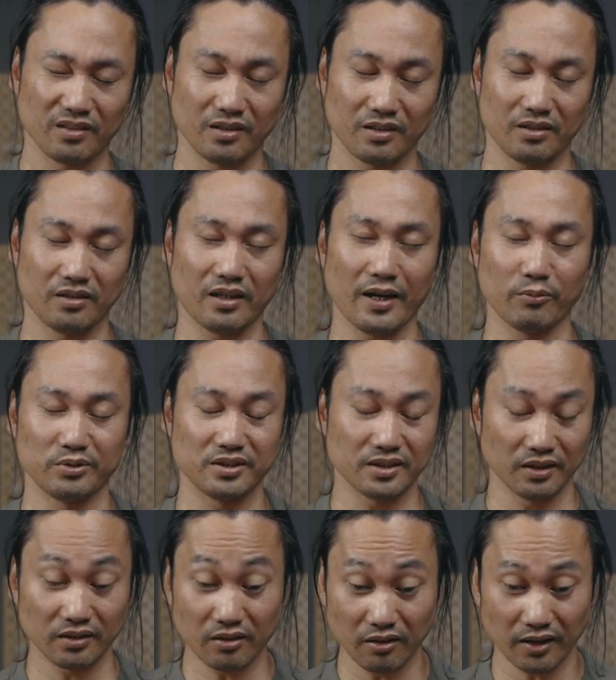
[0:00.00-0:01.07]
I would
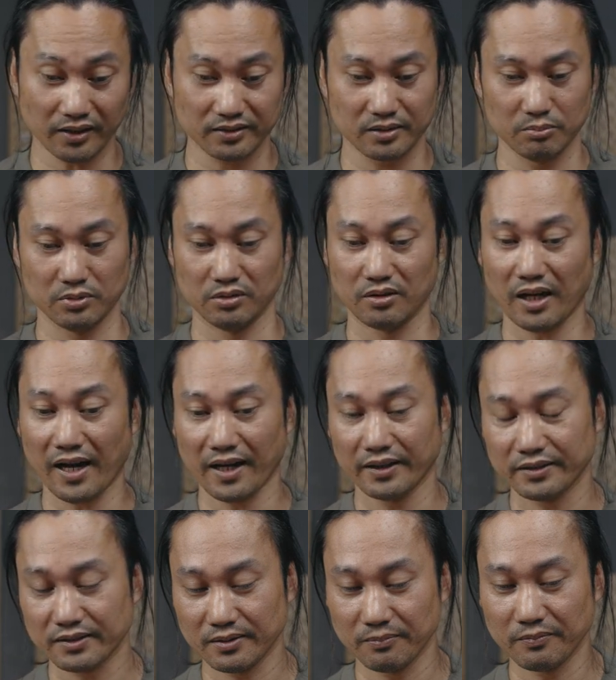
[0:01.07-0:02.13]
say collectible
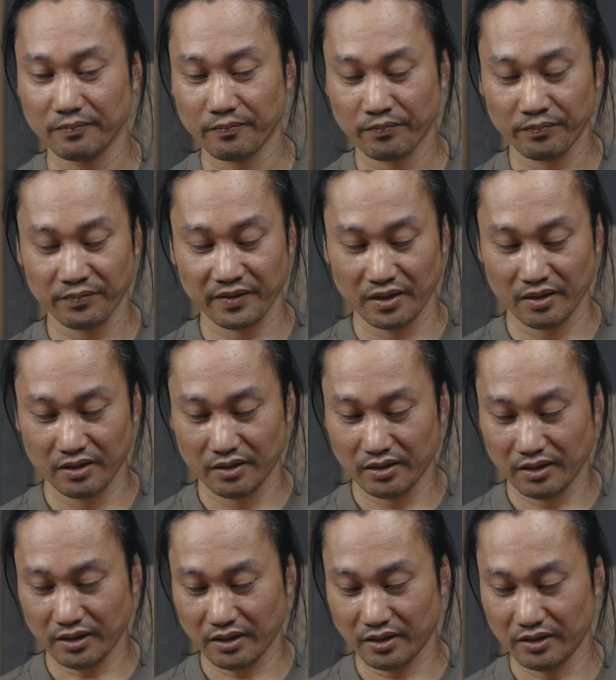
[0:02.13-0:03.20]
item.
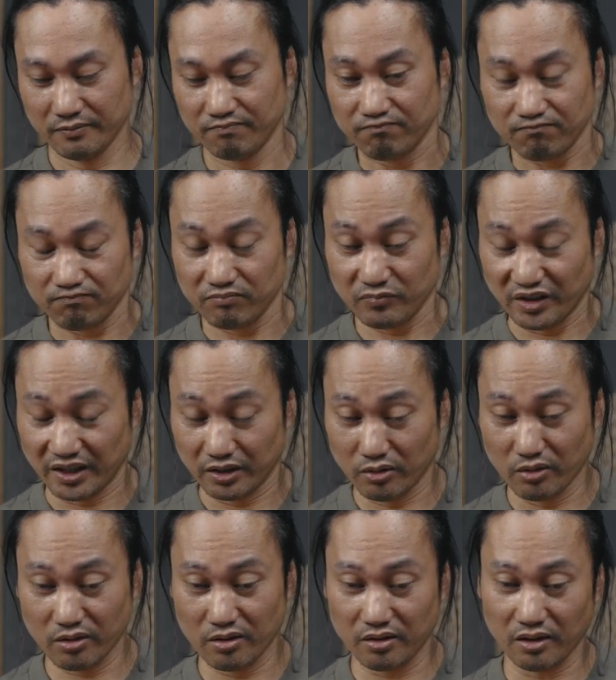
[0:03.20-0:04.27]
And the
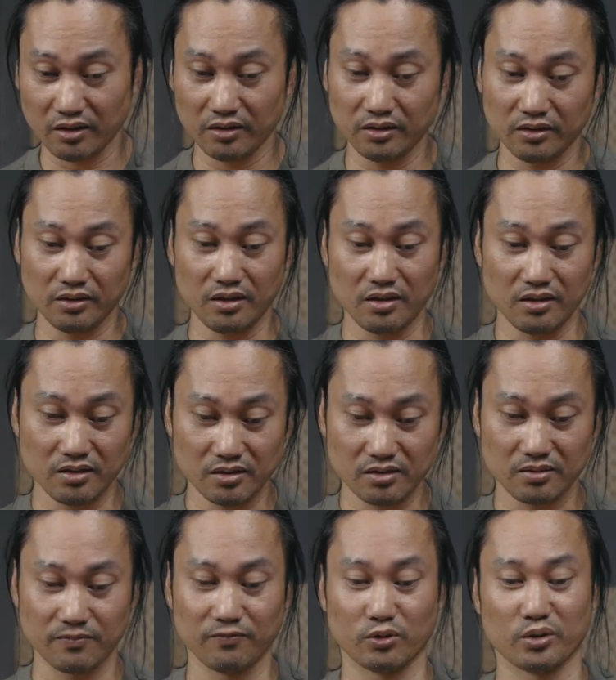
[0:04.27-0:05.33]
good thing
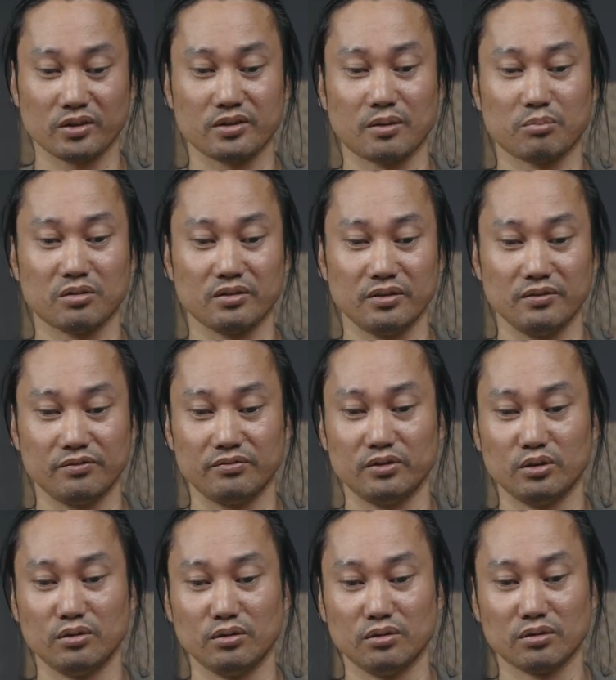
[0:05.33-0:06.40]
is, for example, if
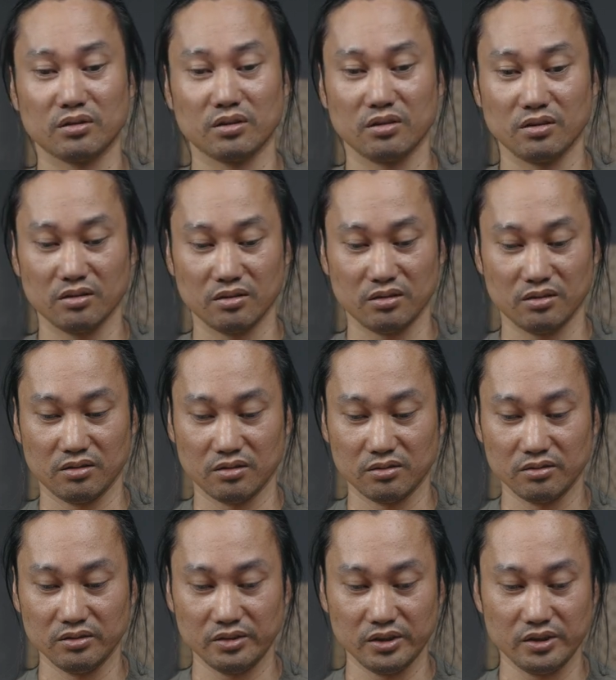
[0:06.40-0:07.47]
you look
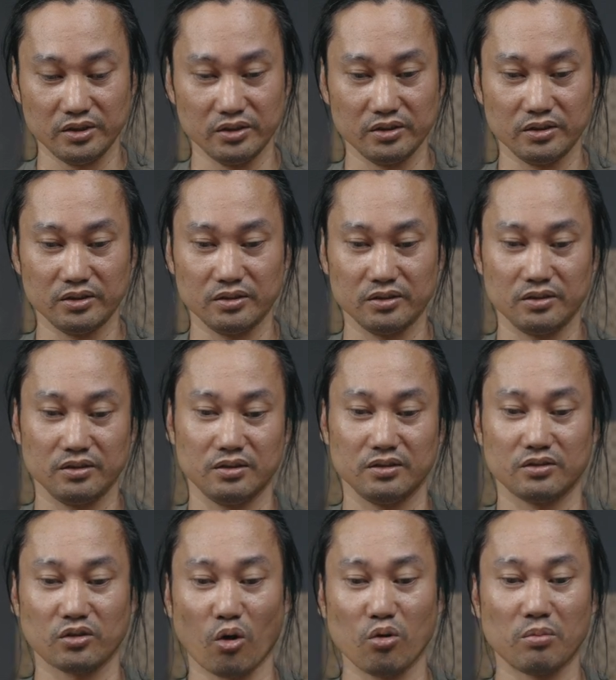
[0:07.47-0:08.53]
on the
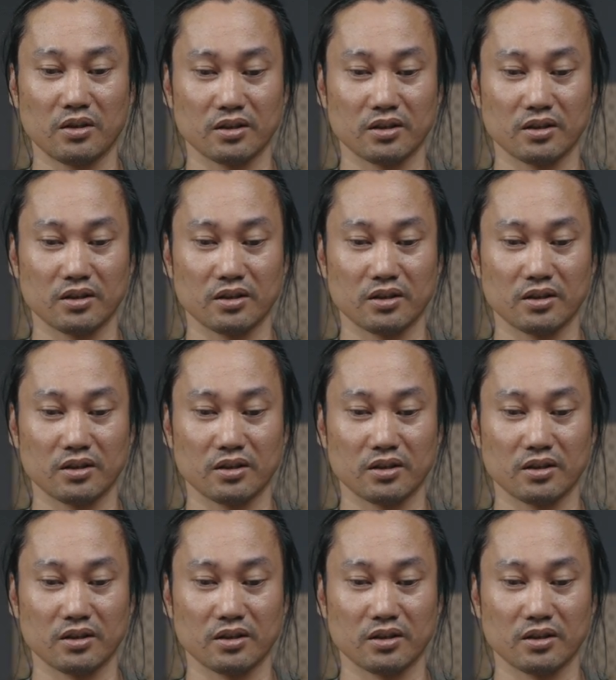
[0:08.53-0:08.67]
toe